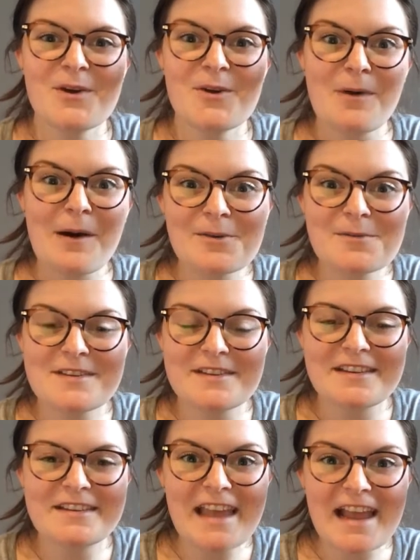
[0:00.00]
Welcome to the
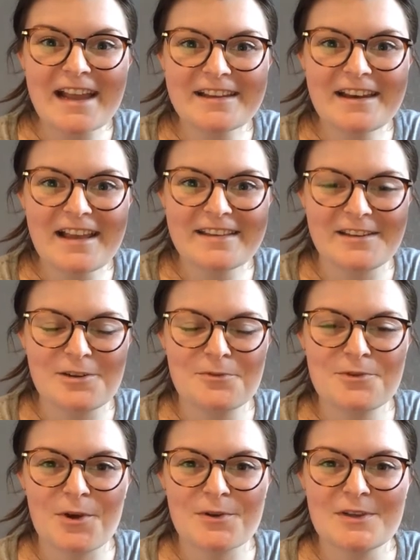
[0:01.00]
second lesson of
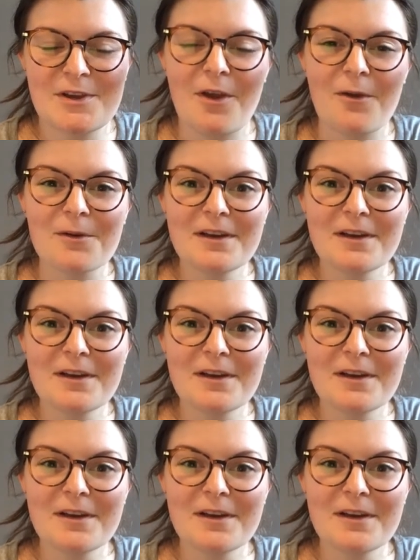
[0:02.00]
Doctor Who.